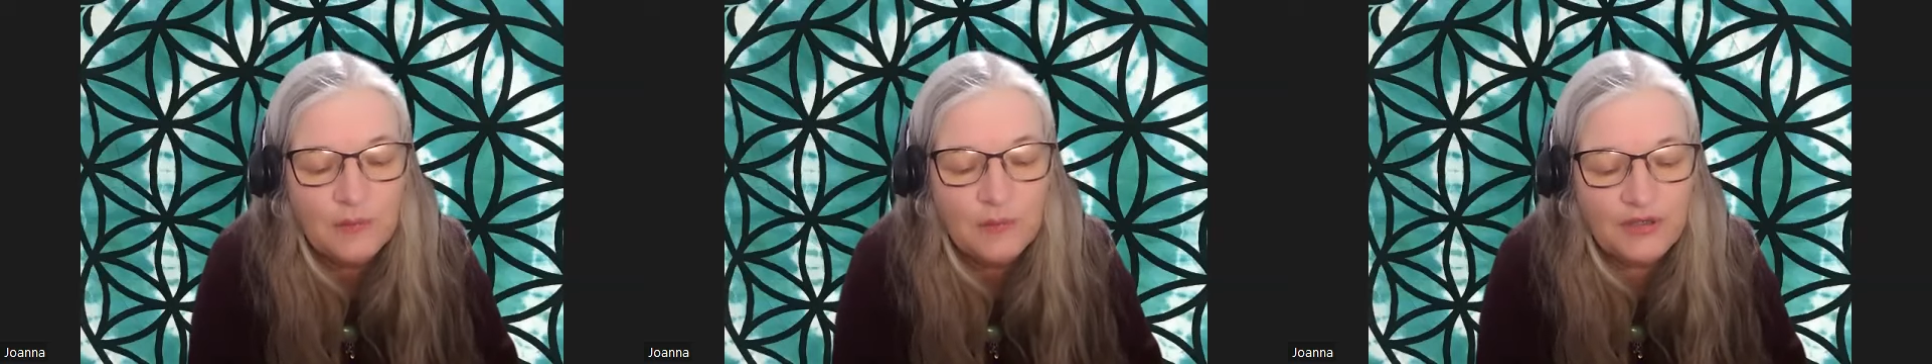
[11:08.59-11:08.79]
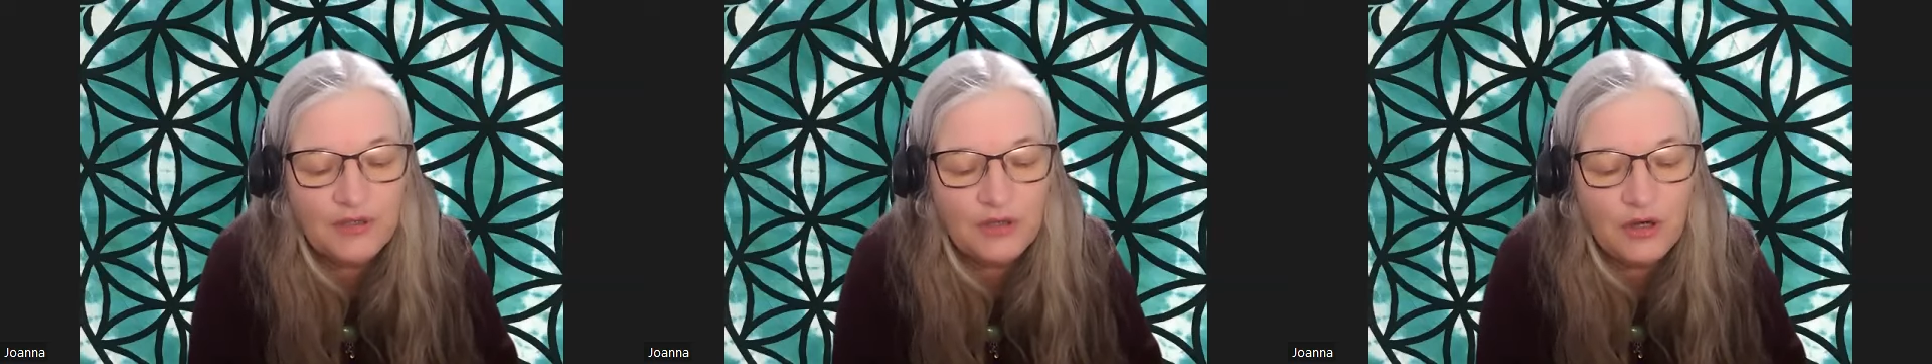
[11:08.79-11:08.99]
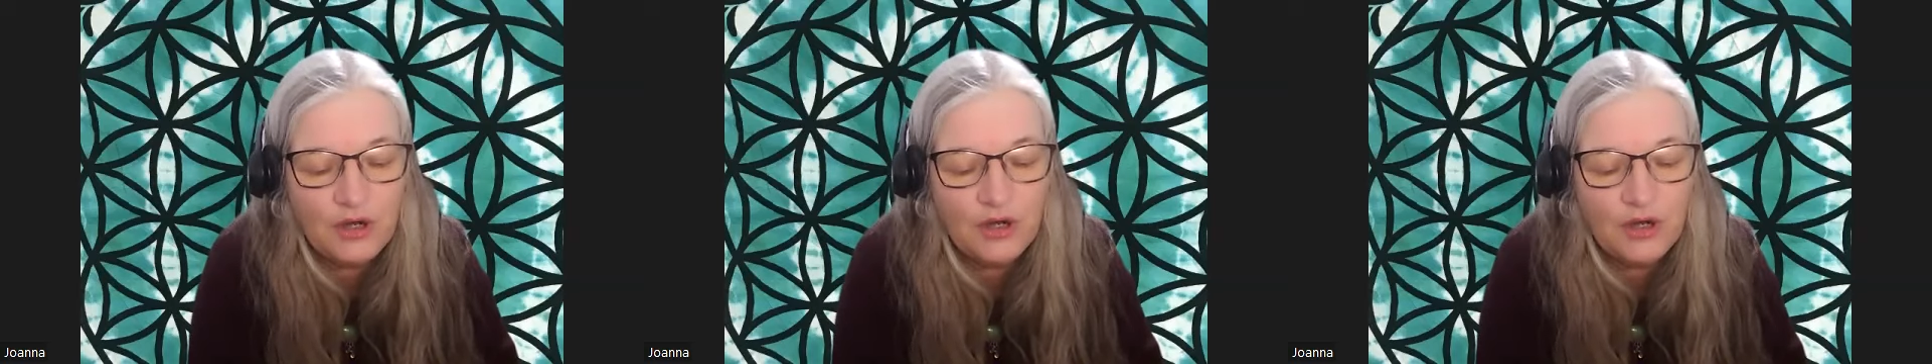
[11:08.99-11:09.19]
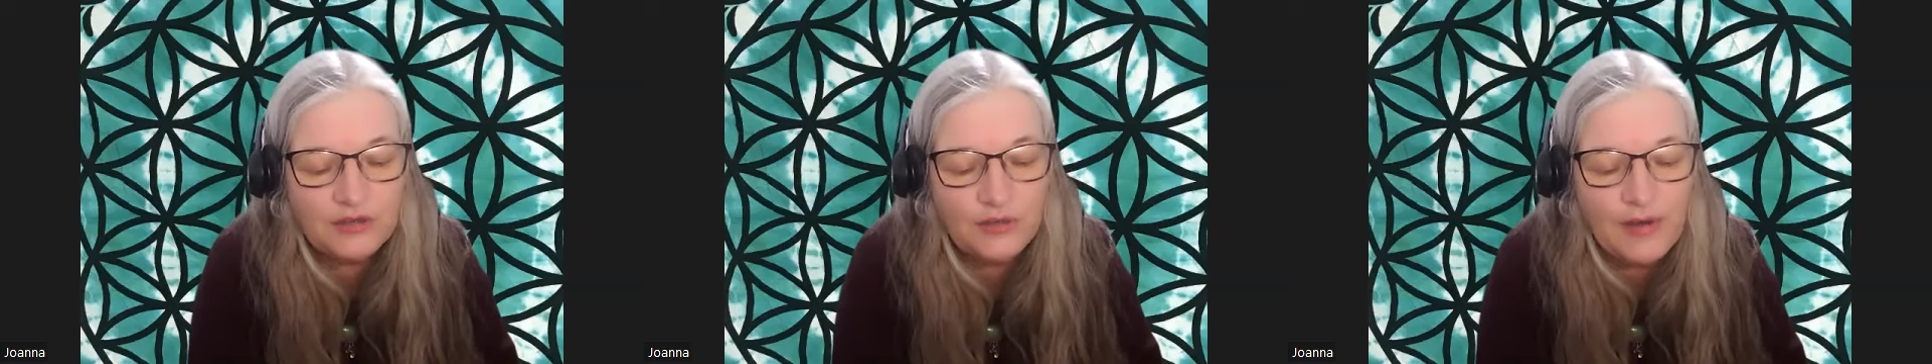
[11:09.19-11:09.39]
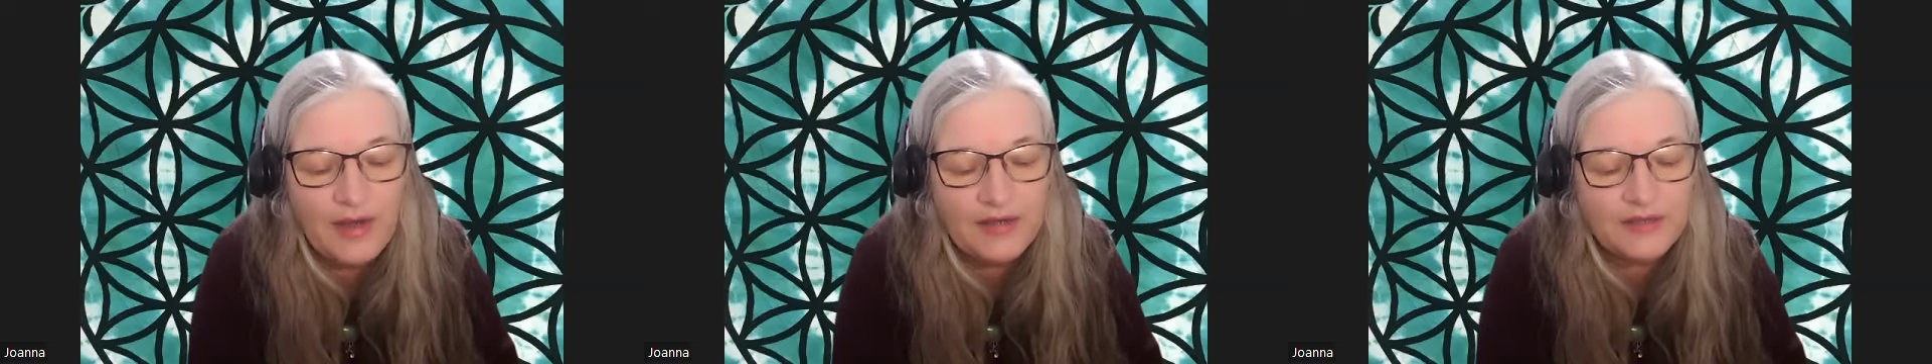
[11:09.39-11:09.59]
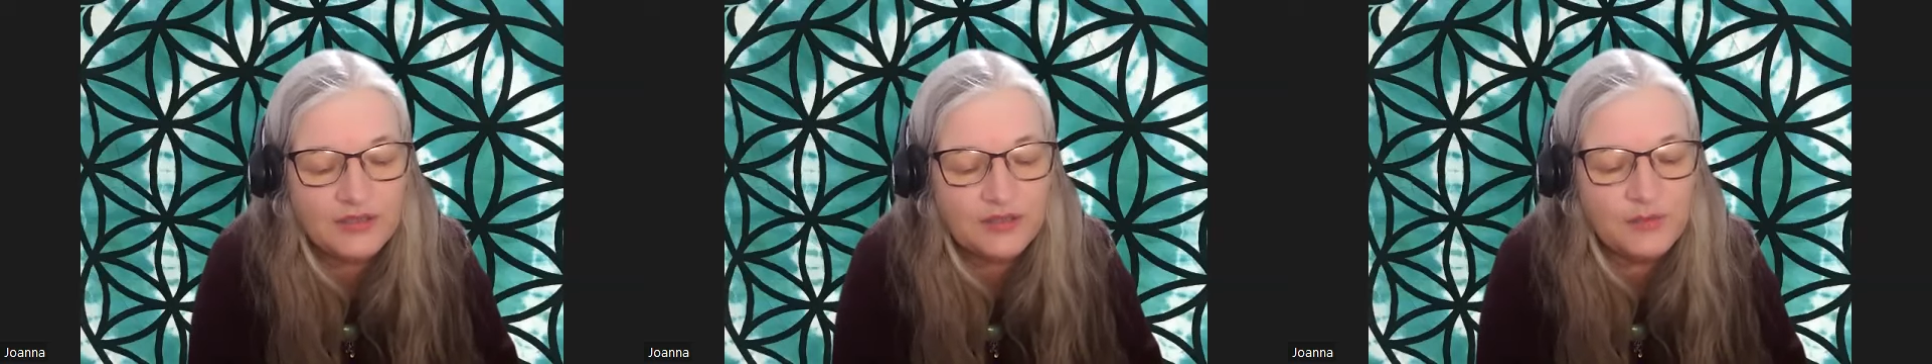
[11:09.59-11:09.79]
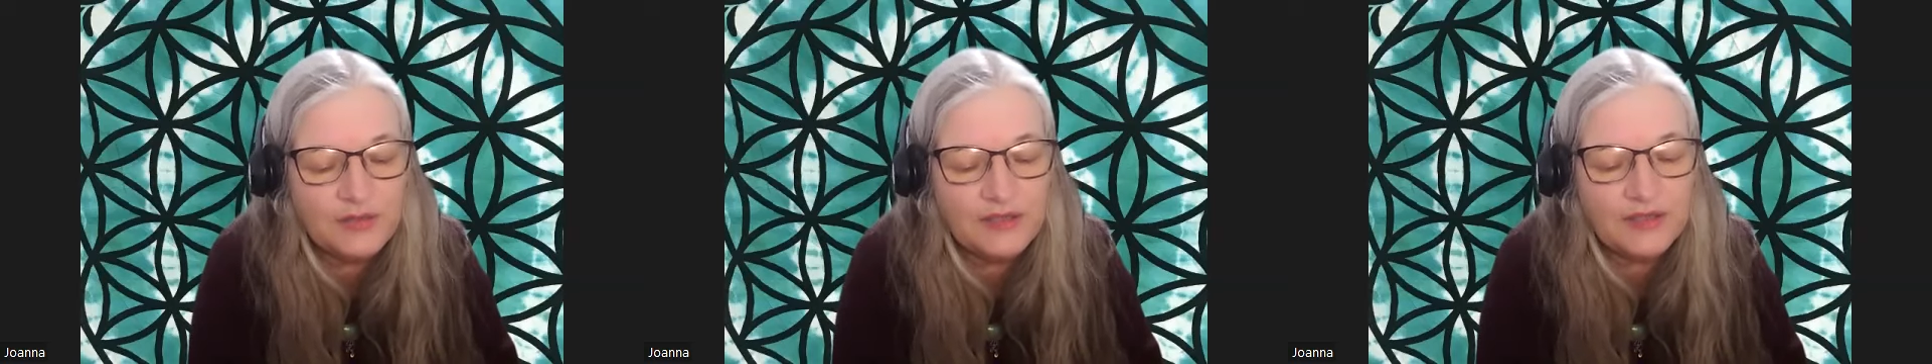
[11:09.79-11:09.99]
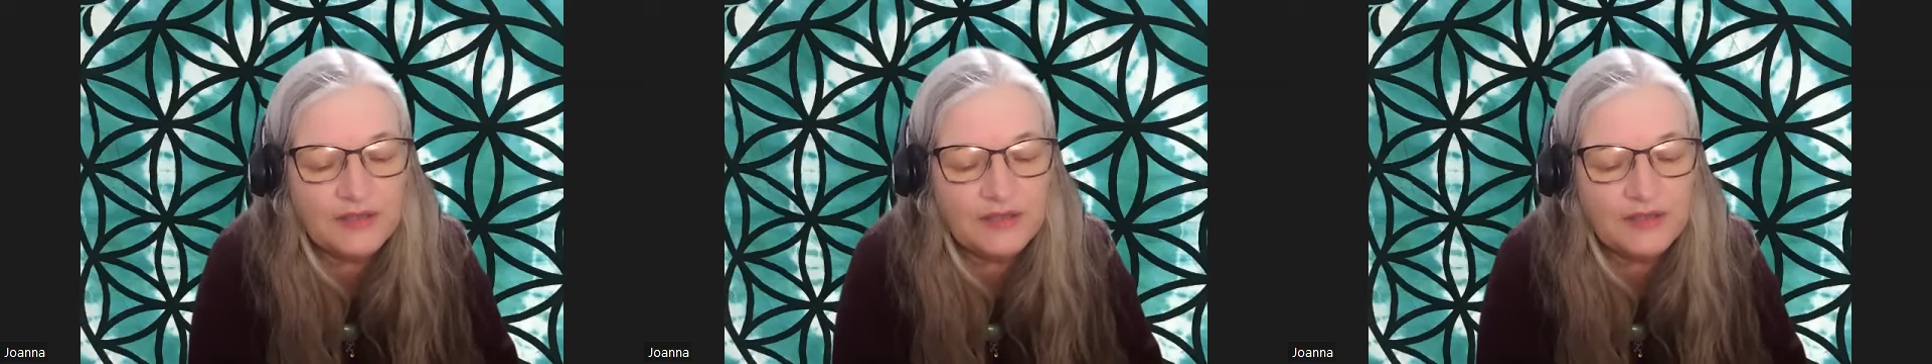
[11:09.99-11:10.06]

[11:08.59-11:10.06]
but it also has to be